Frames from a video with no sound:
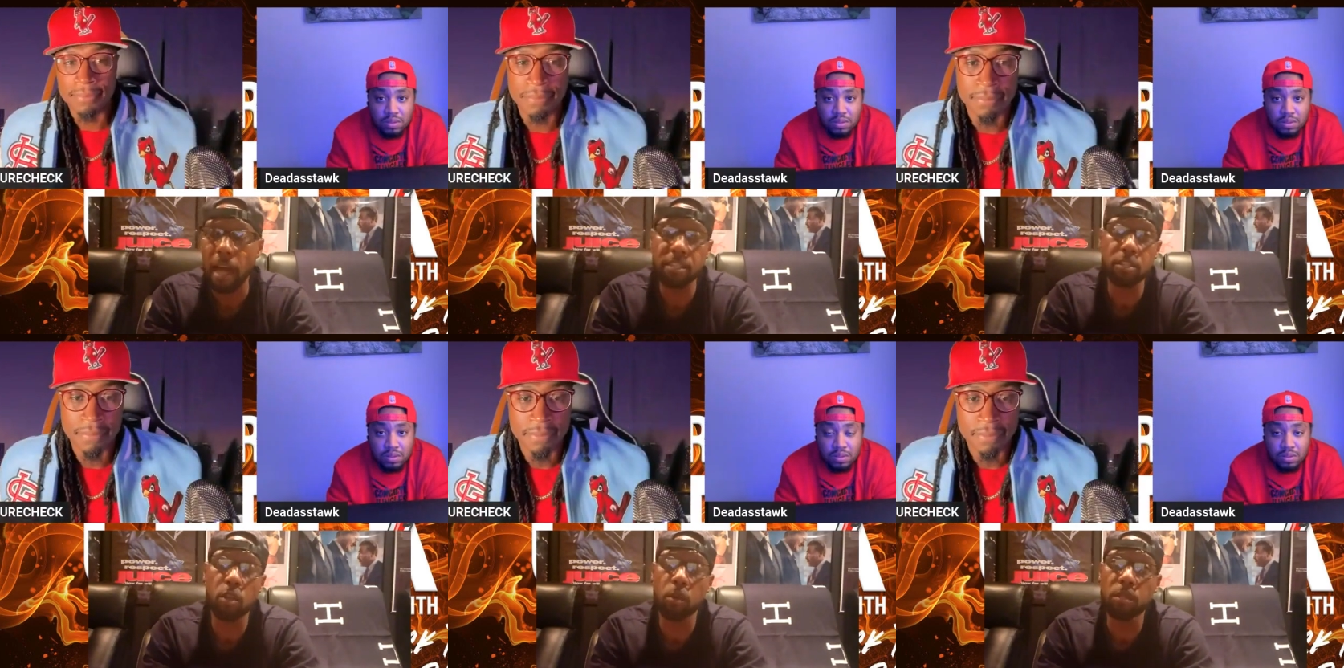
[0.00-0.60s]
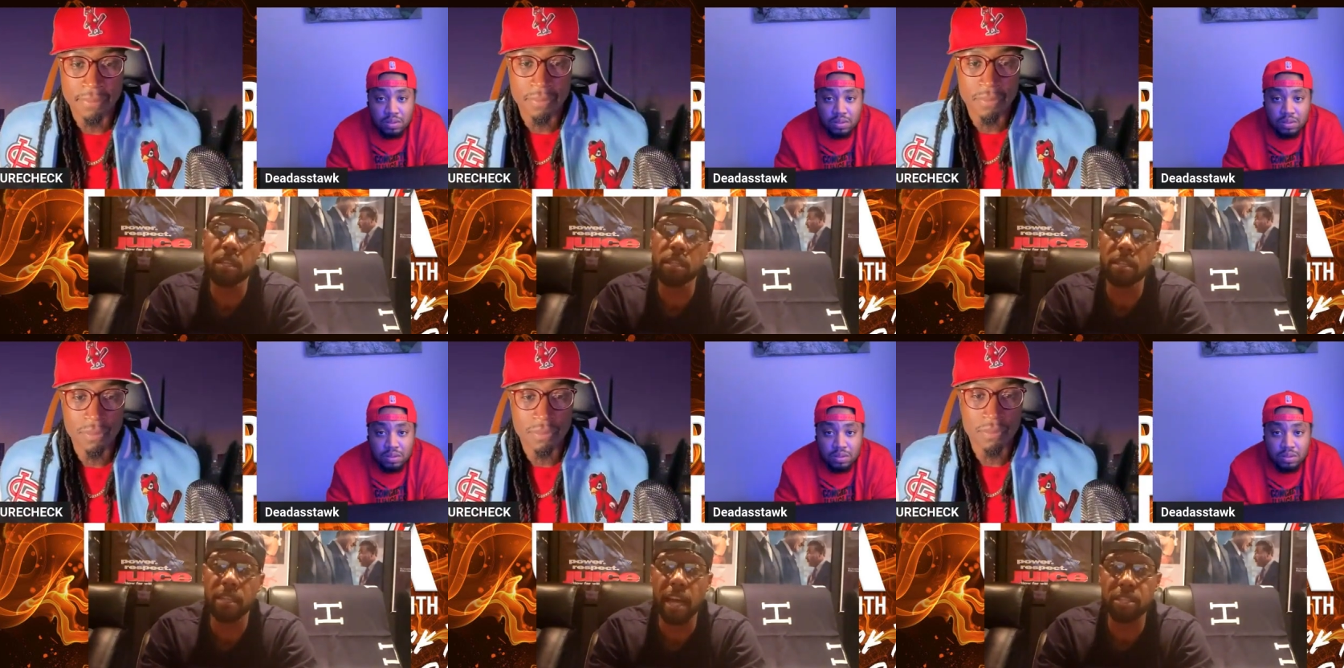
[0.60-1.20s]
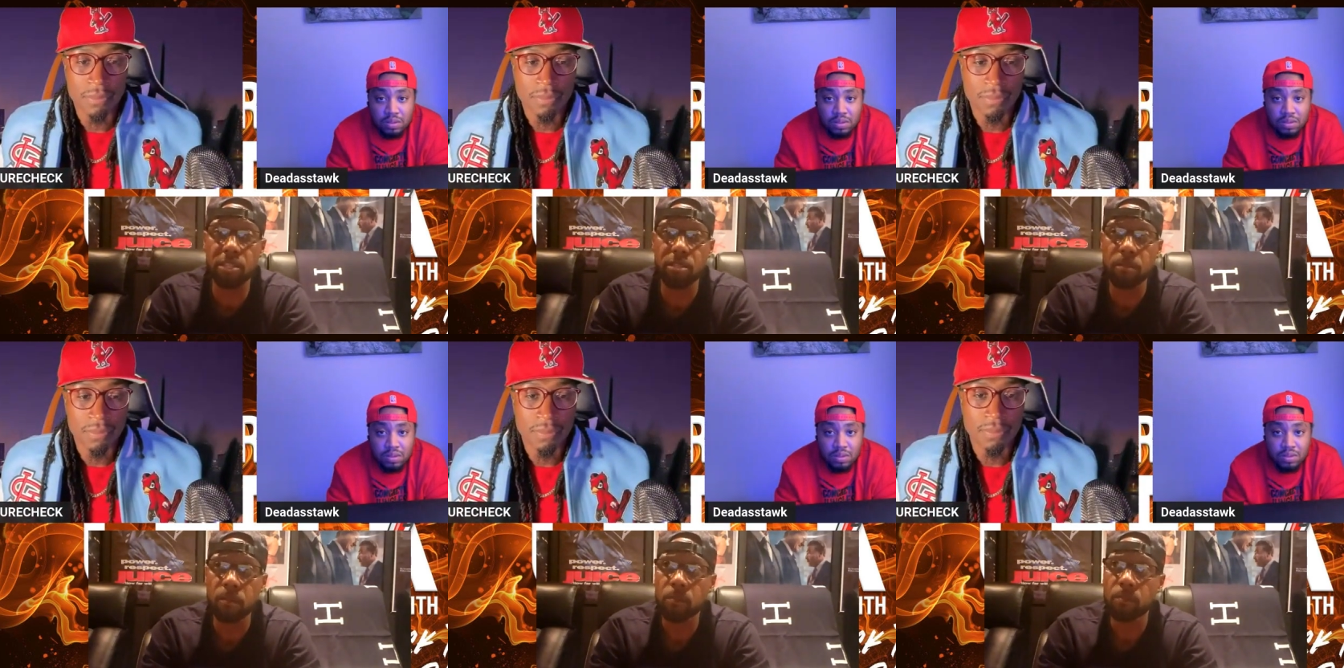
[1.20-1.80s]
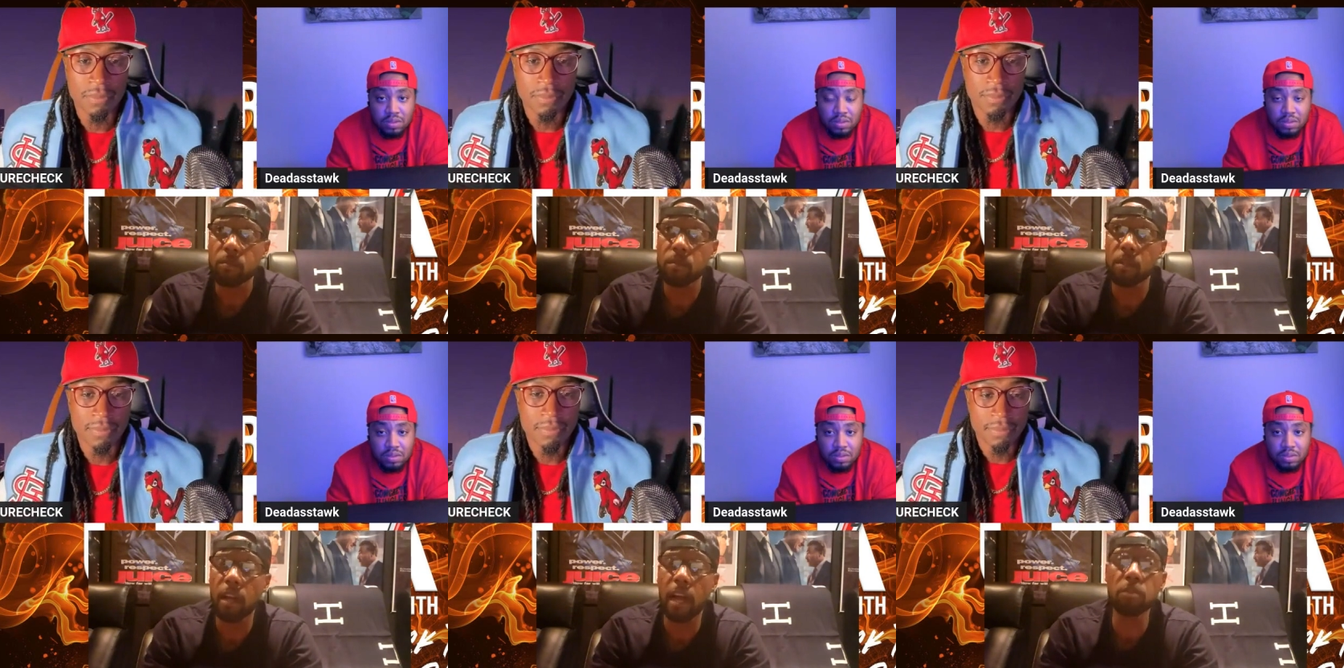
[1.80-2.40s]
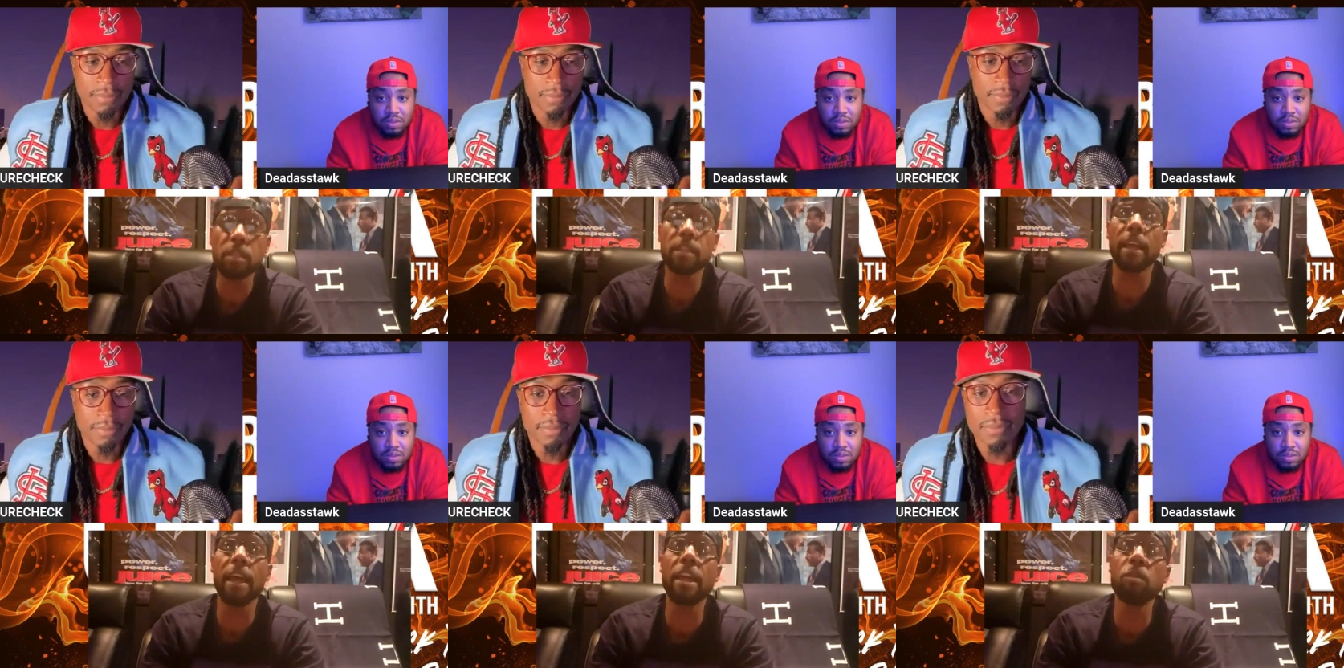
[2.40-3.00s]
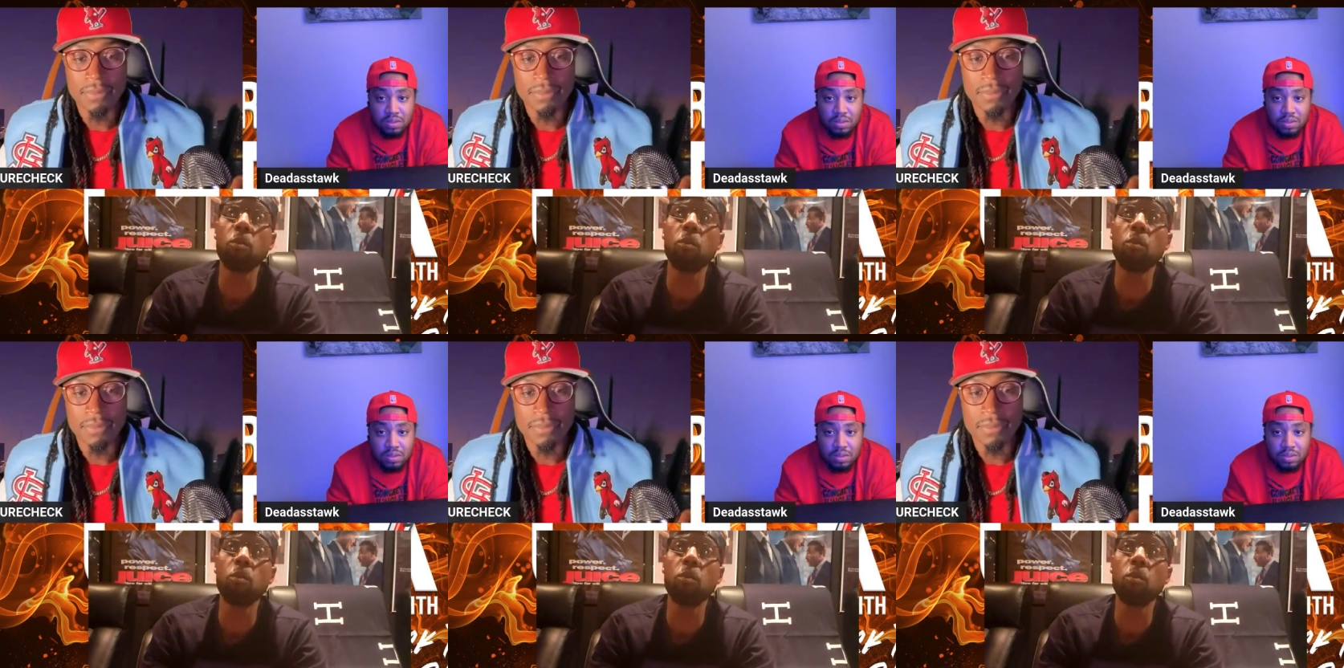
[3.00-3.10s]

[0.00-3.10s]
Speaker 1: I just don't think that that's. I don't think that A